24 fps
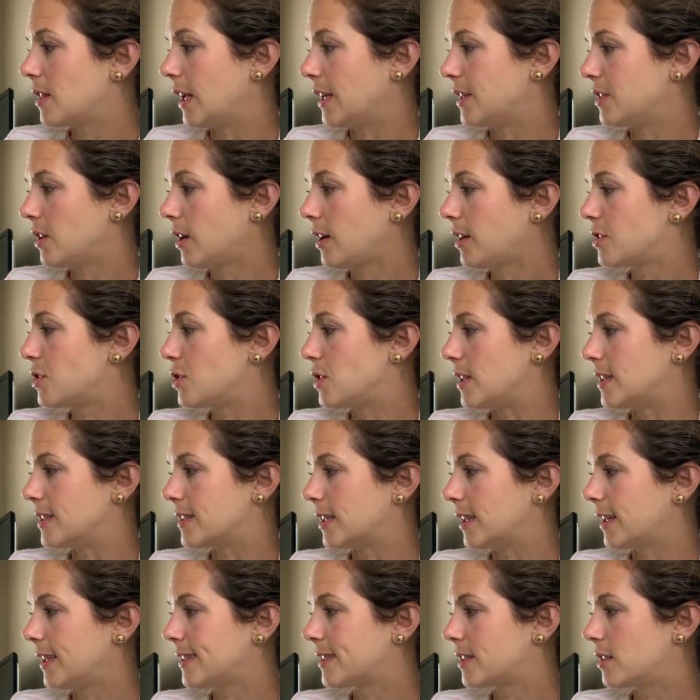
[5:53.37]
they took
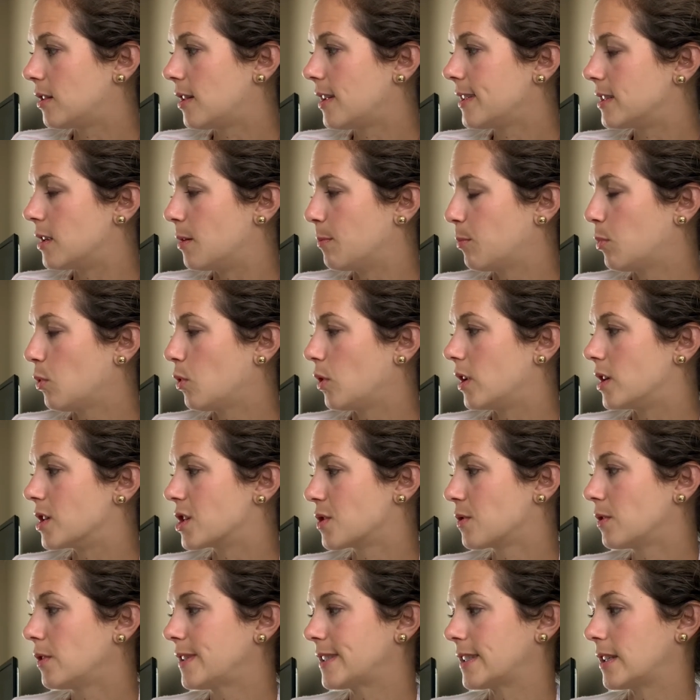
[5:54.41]
Jesus to the temple in
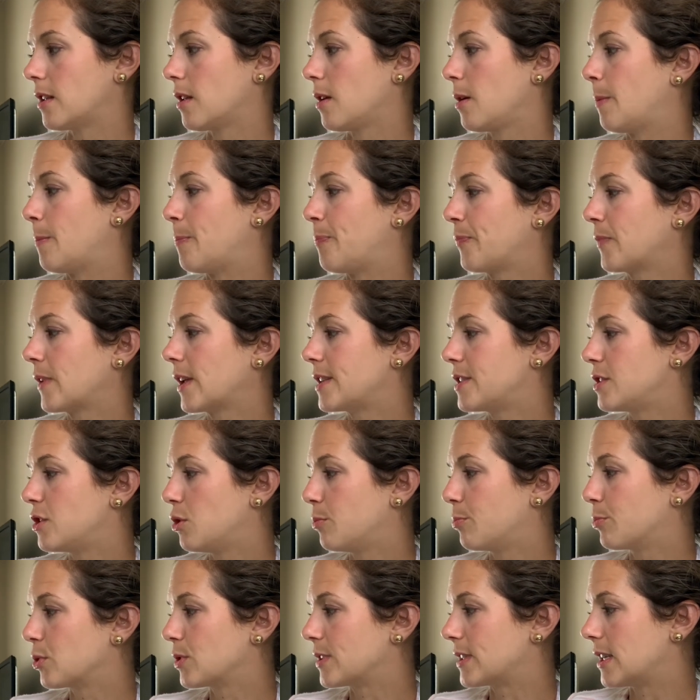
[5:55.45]
Jerusalem to
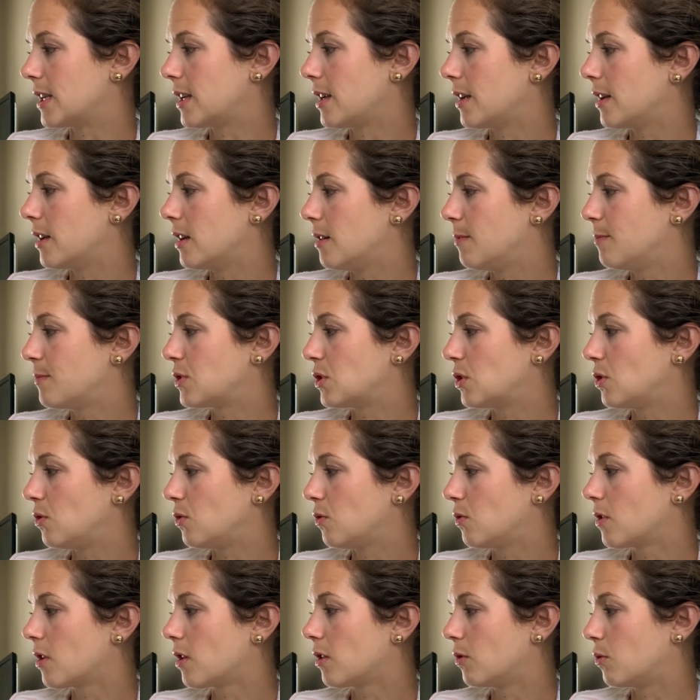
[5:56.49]
present him
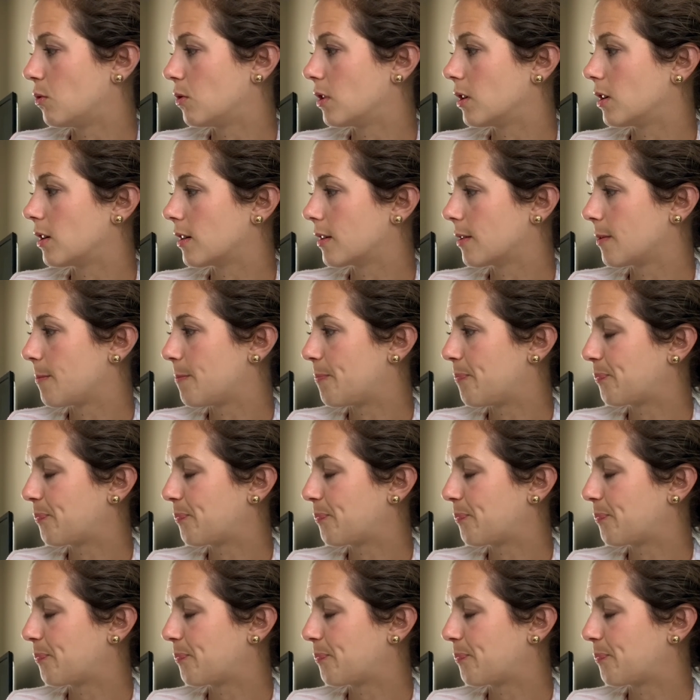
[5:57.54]
to the Lord.